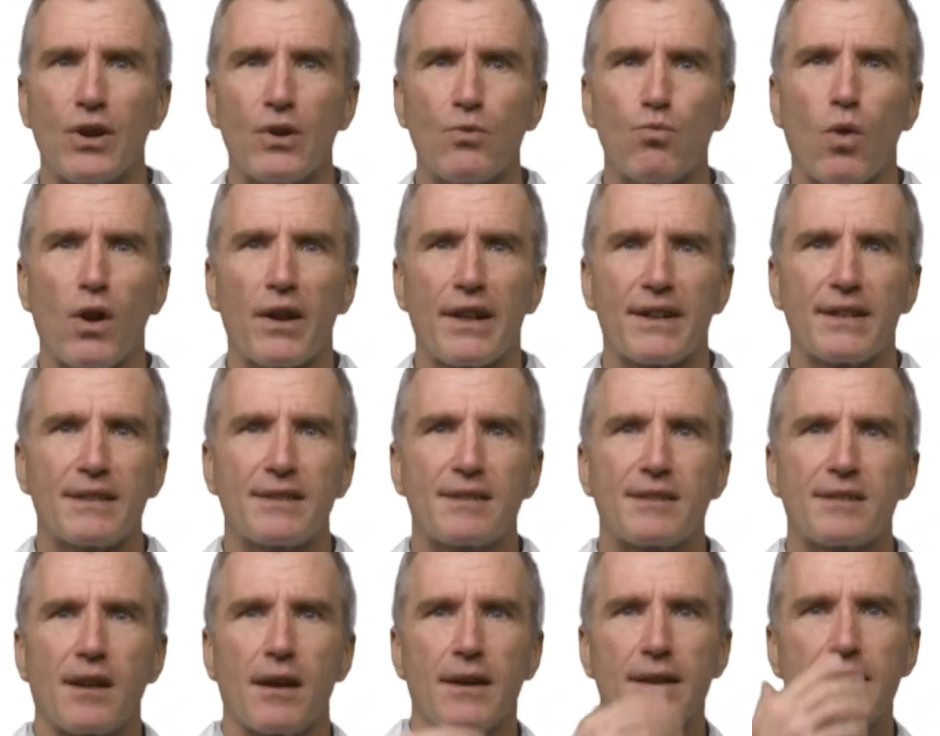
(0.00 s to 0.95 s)
wallet
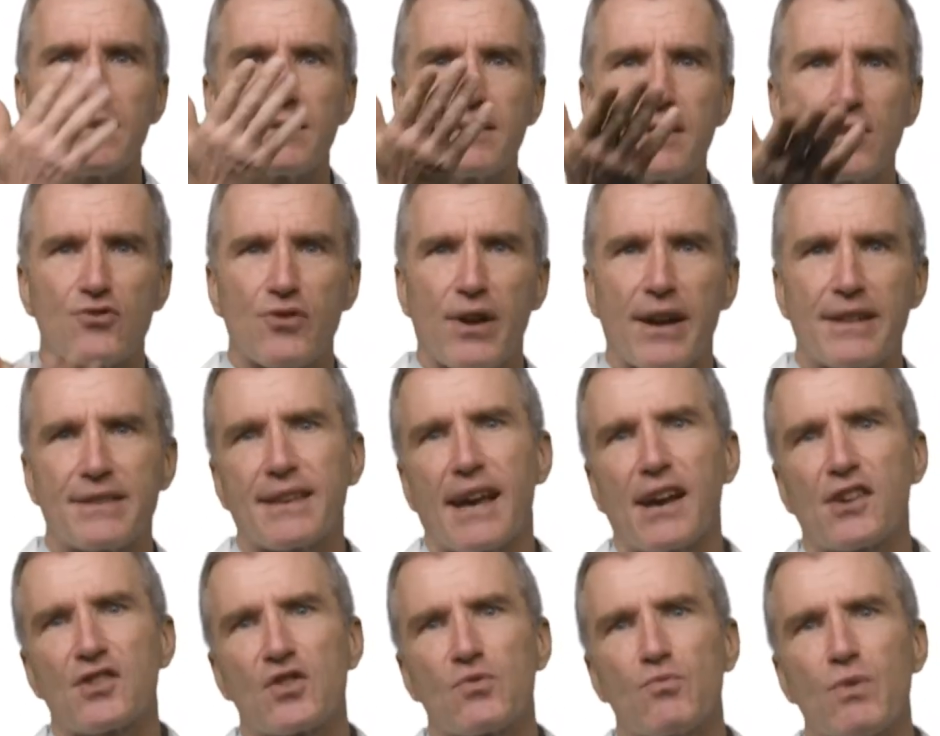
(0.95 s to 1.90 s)
signs the
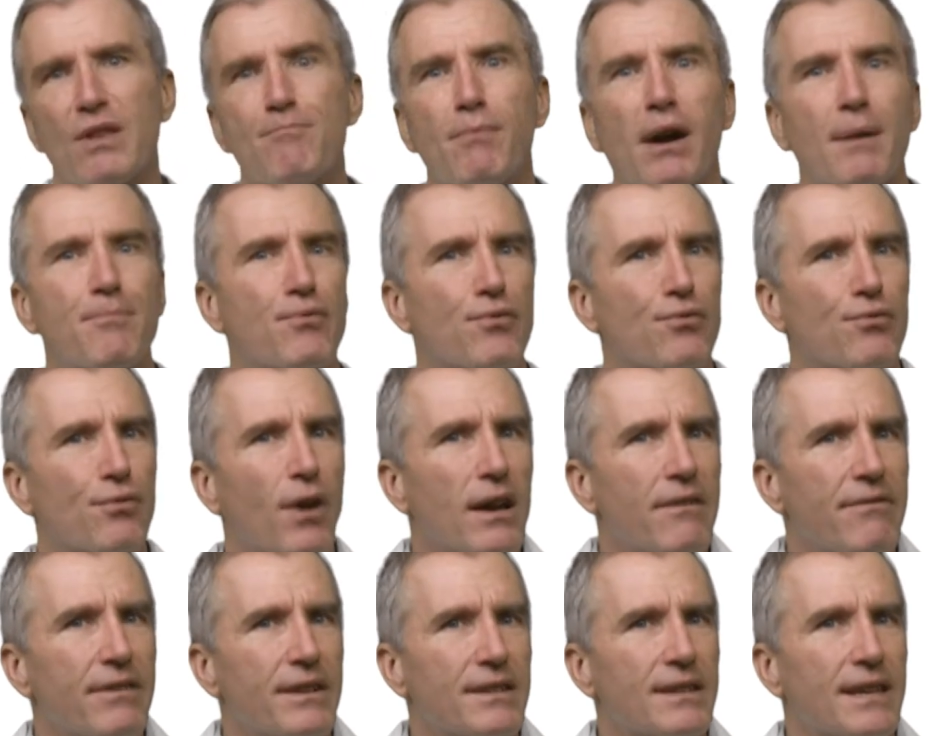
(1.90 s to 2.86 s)
transaction with my
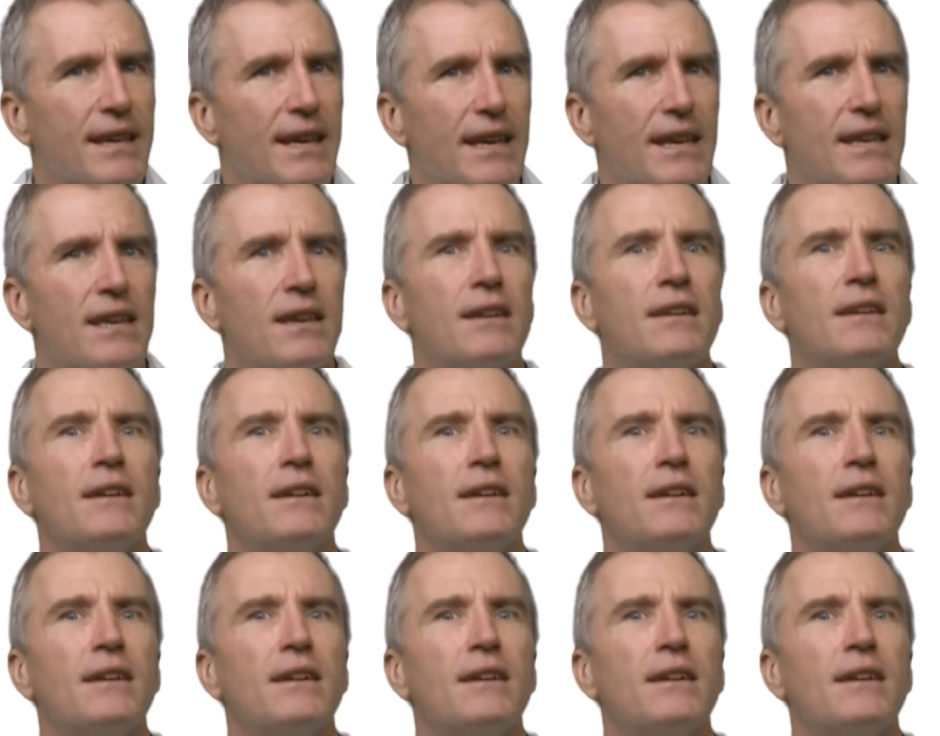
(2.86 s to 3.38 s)
private key,